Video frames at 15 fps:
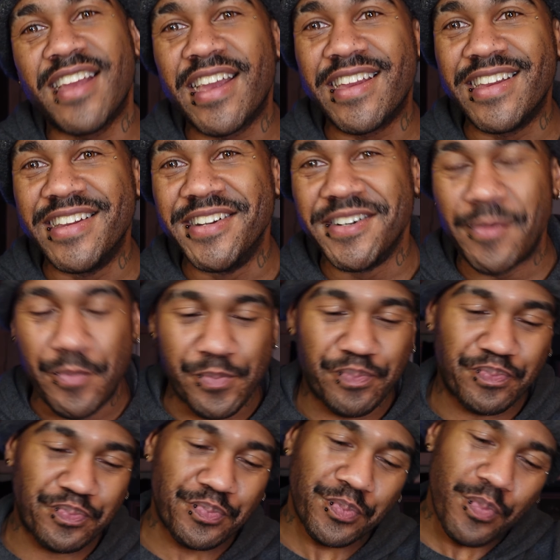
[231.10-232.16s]
they ain't here.
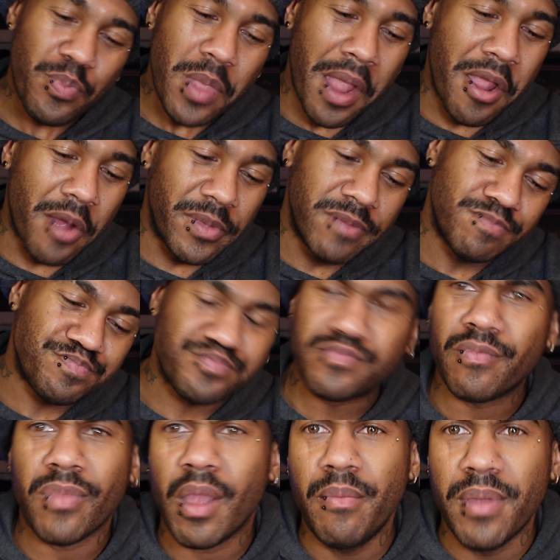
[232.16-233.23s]
You know what I mean?
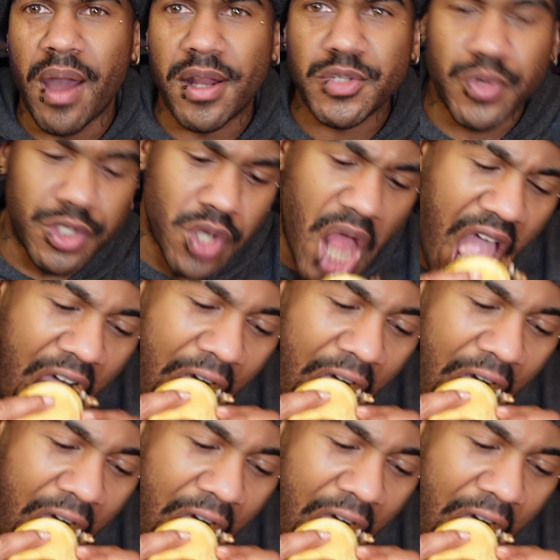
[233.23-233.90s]
I'll be honest with you.